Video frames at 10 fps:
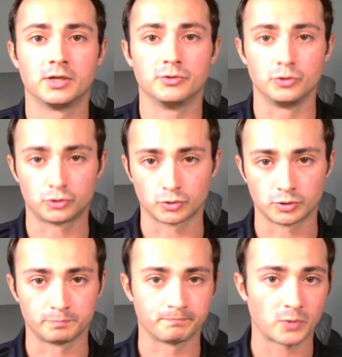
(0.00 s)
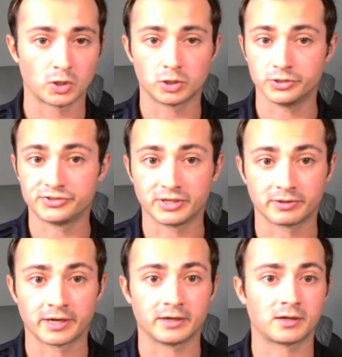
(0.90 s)
neutral could sell an
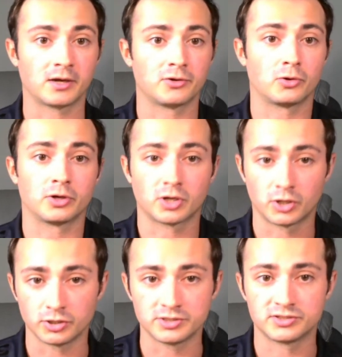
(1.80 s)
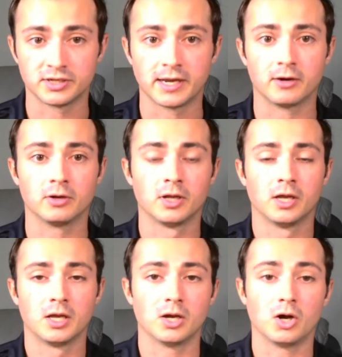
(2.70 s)
iron condor, could sit out.
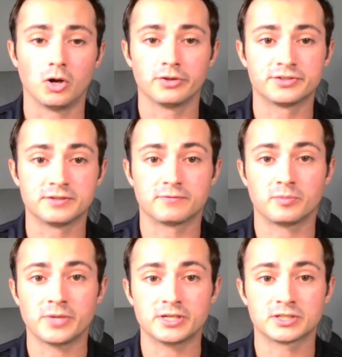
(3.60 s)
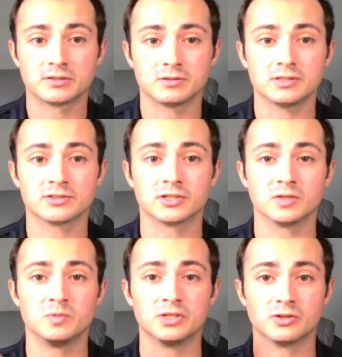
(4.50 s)
All this information is going to
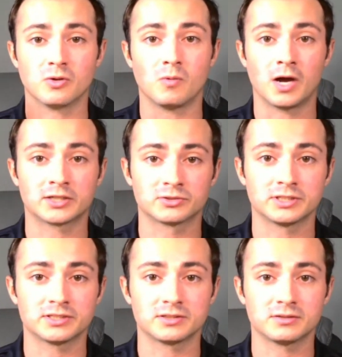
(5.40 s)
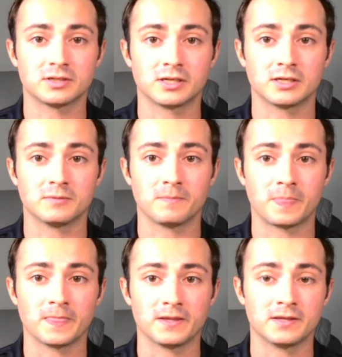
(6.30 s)
be in the watch list,
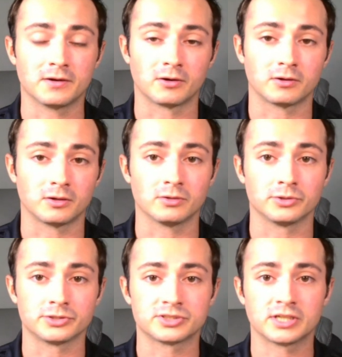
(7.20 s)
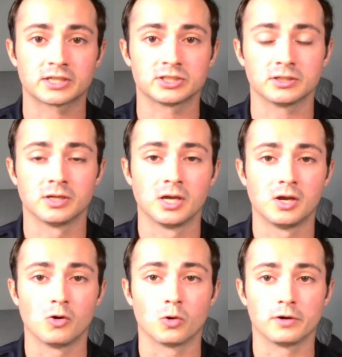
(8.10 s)
in our alerts section,
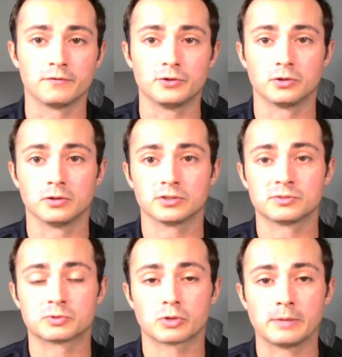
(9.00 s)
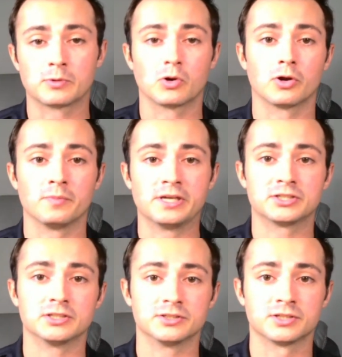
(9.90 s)
or if you're subscribed to our
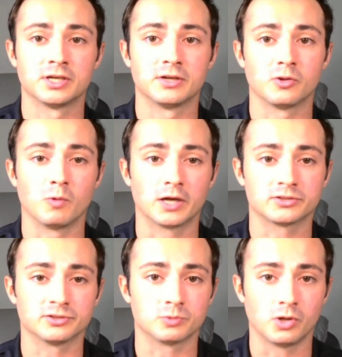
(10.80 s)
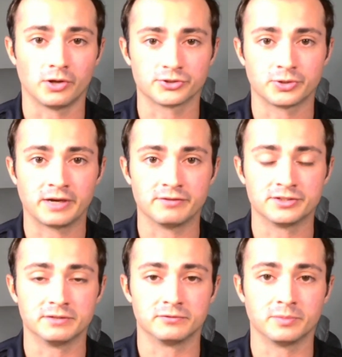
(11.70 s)
automations, the watch list will also have this
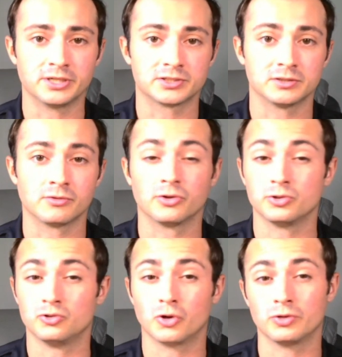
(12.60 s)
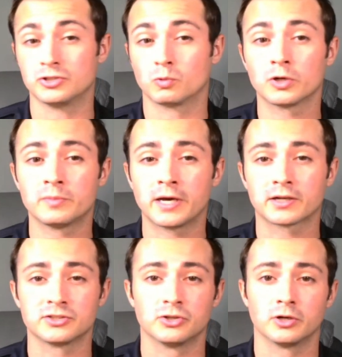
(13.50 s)
information, though you don't need to worry about it
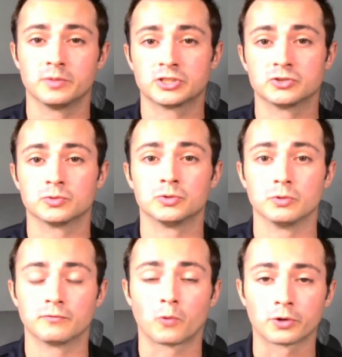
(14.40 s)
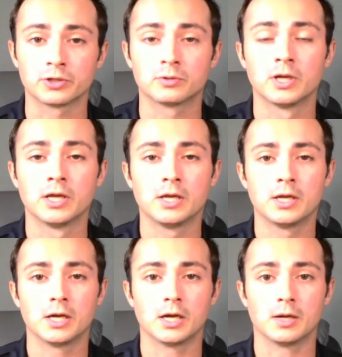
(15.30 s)
because the automations will do it for you.
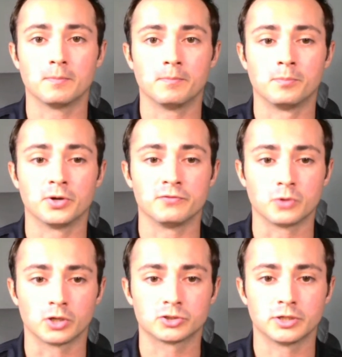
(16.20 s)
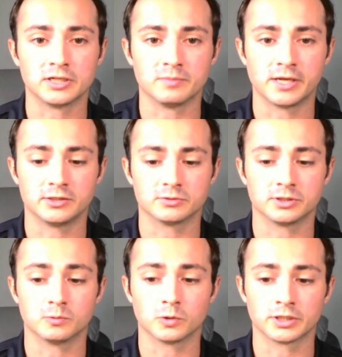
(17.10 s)
But if you are trading
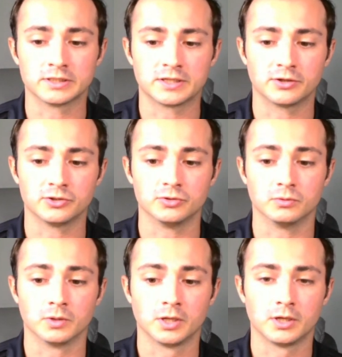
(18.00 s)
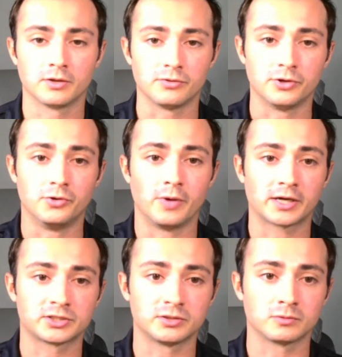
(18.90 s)
manually, we're going to tell you the
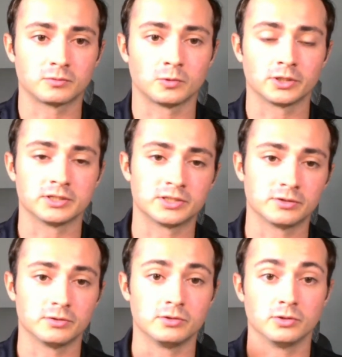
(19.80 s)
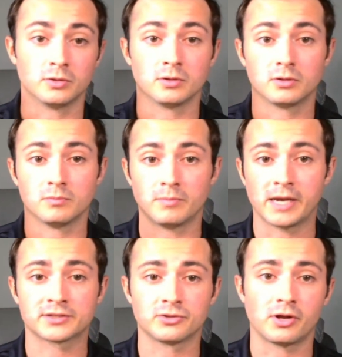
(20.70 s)
direction. We're going to tell you your
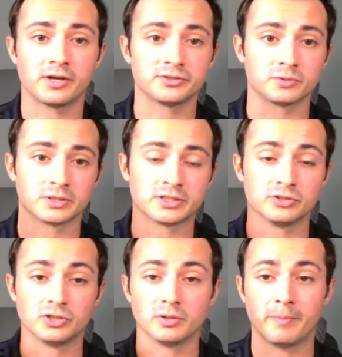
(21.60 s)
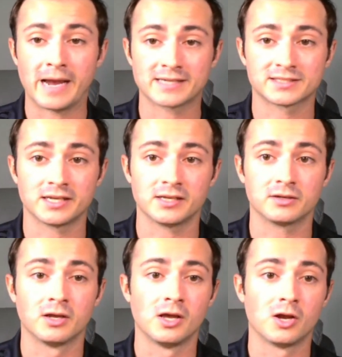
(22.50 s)
max loss. We're going to tell you your max
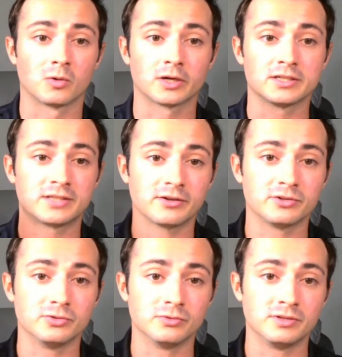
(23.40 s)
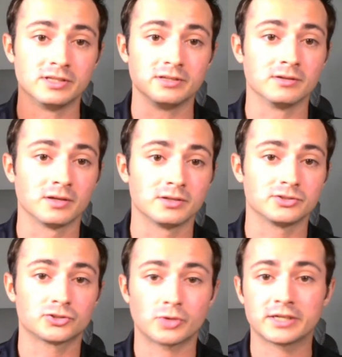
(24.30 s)
gain. We're going to tell you the
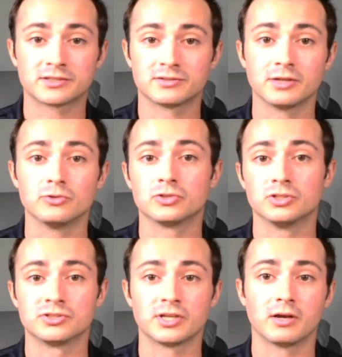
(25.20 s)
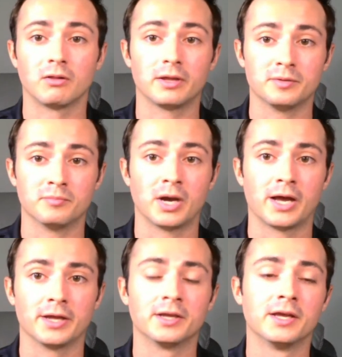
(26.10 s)
strikes that you should sell and
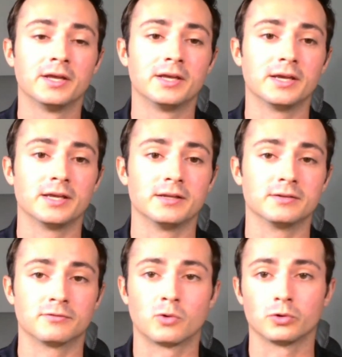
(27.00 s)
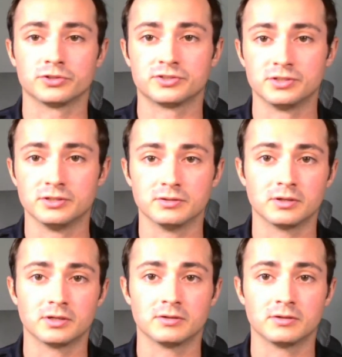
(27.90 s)
buy, and of course the